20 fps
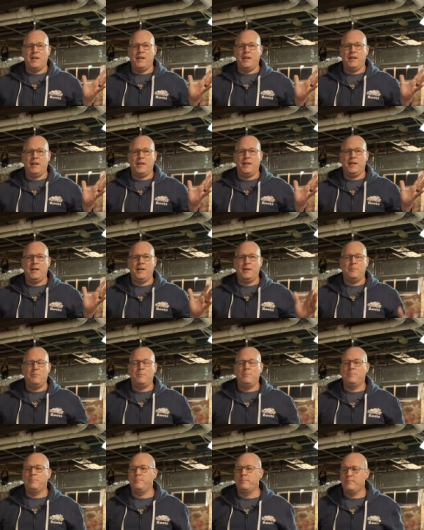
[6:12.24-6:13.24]

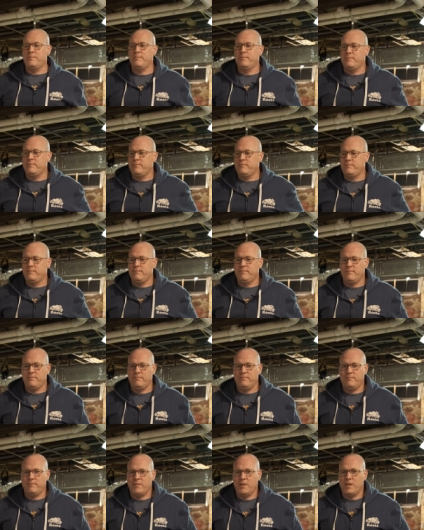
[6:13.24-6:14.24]
Um,
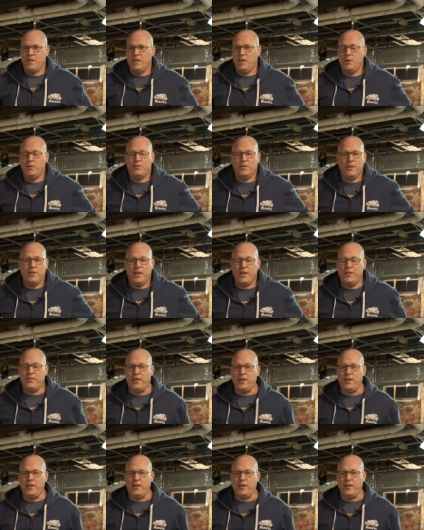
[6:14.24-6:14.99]
you know, it's on, it,